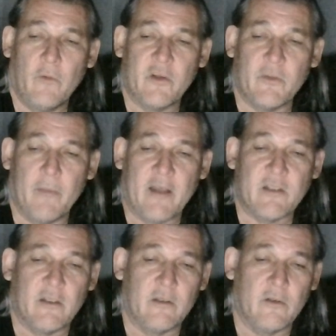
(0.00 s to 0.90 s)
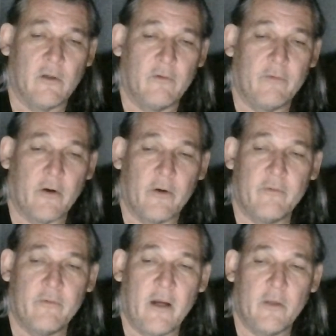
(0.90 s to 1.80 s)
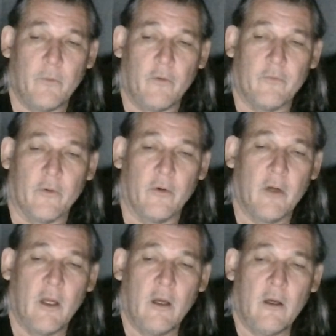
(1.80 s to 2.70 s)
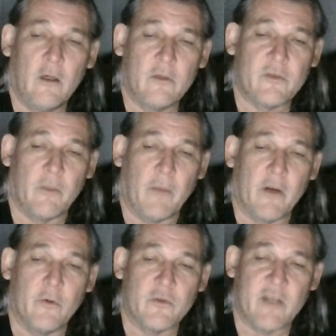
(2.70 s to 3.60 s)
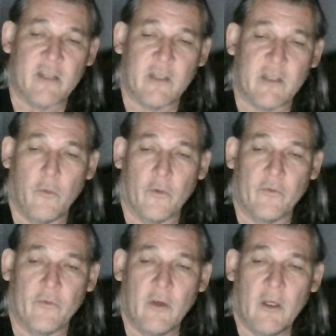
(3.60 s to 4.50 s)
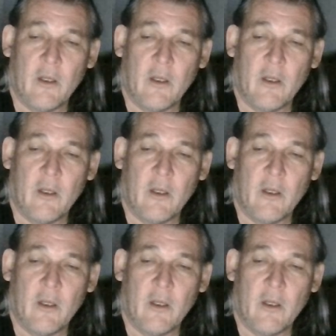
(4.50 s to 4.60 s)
which makes it very valuable for somebody who's testing boards.